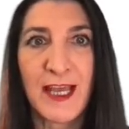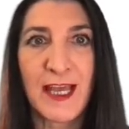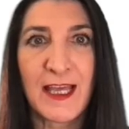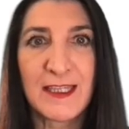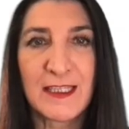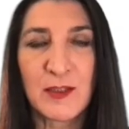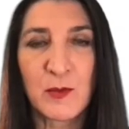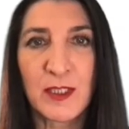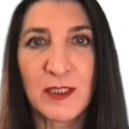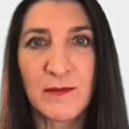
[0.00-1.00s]
And this
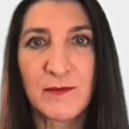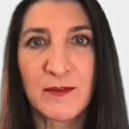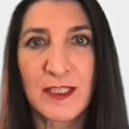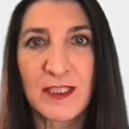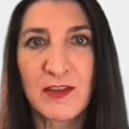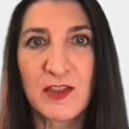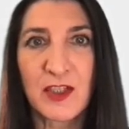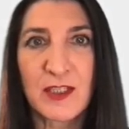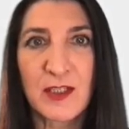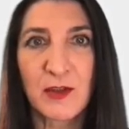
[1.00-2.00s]
one is
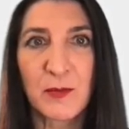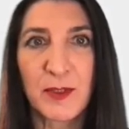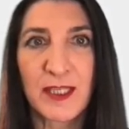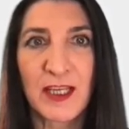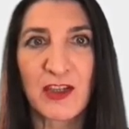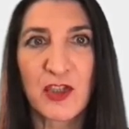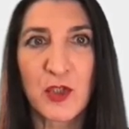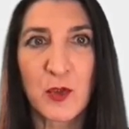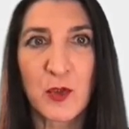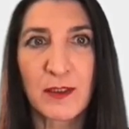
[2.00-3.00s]
just going to be a
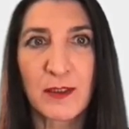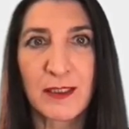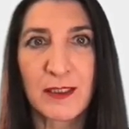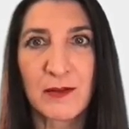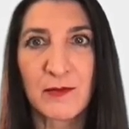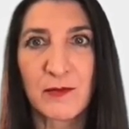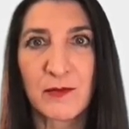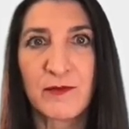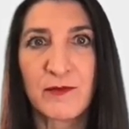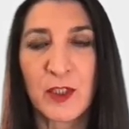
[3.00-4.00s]
short little
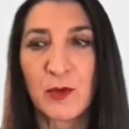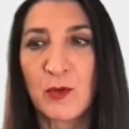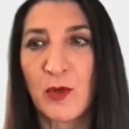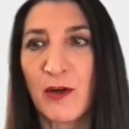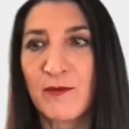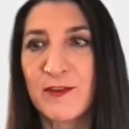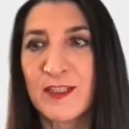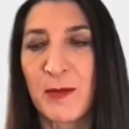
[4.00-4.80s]
review of some